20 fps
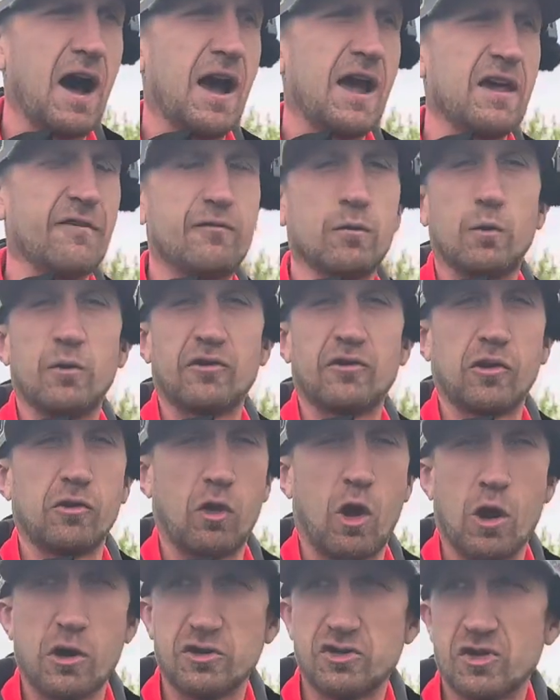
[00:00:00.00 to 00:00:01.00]
If it was a
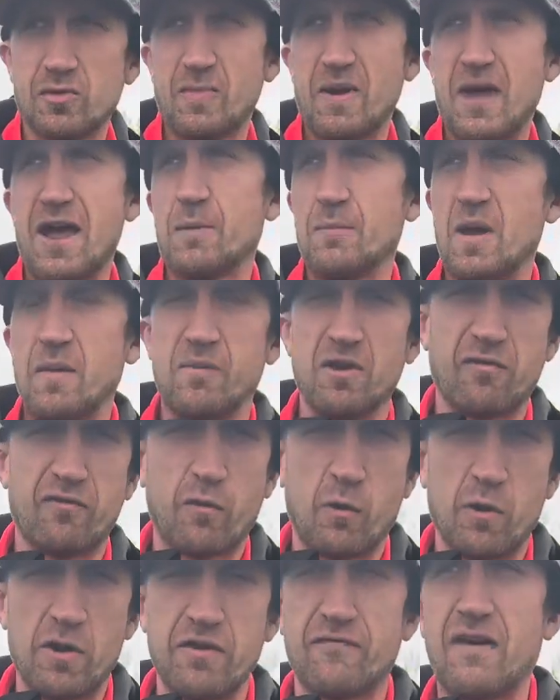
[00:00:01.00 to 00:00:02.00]
larger bag, maybe a
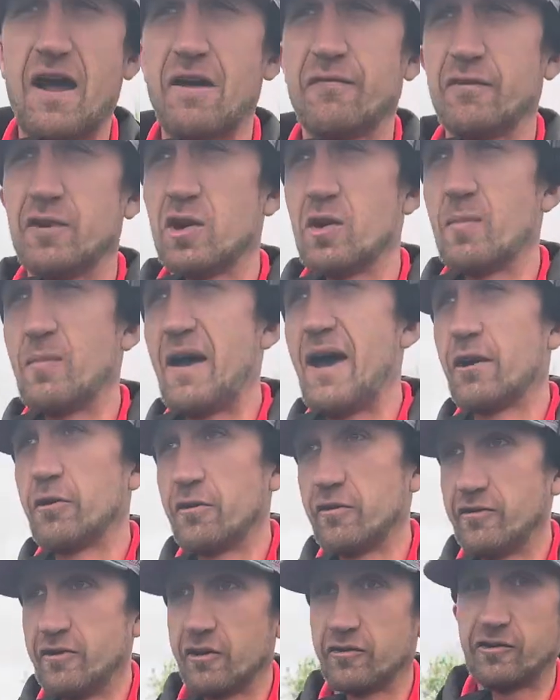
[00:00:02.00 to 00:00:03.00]
45 liter bag or
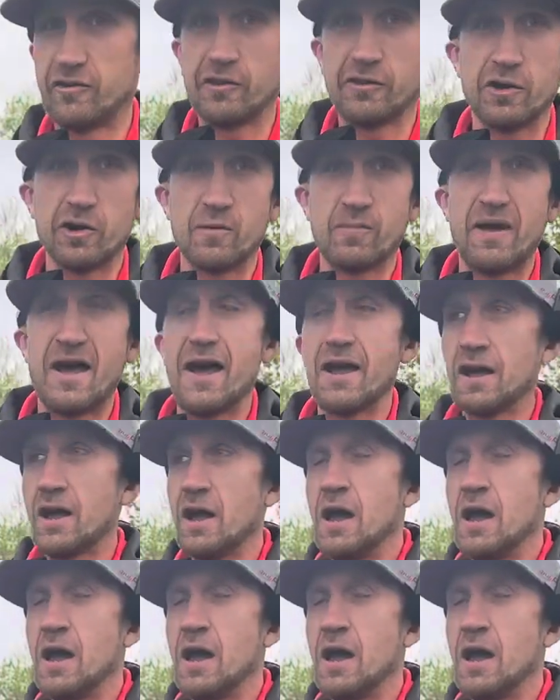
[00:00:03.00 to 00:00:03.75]
a 60 liter bag,